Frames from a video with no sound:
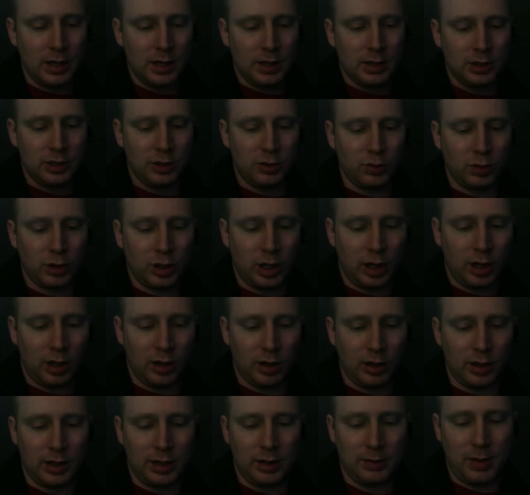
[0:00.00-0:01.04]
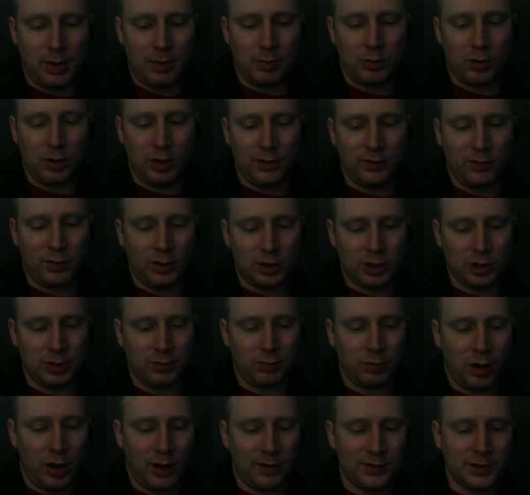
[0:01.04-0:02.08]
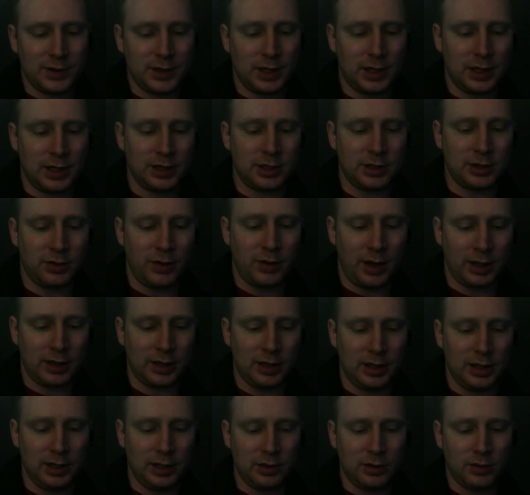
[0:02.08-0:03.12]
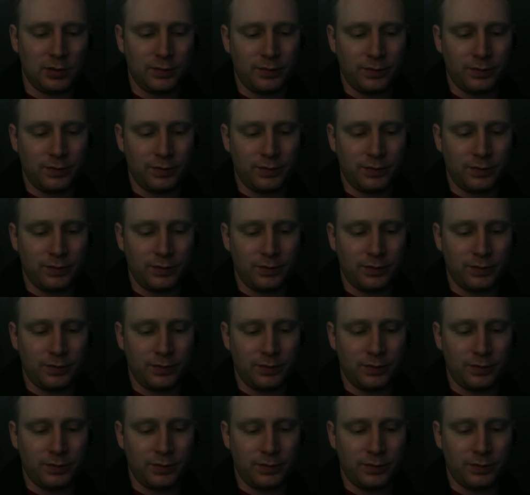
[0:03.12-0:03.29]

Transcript: Do you recall any memory of what she prophesied directly to you?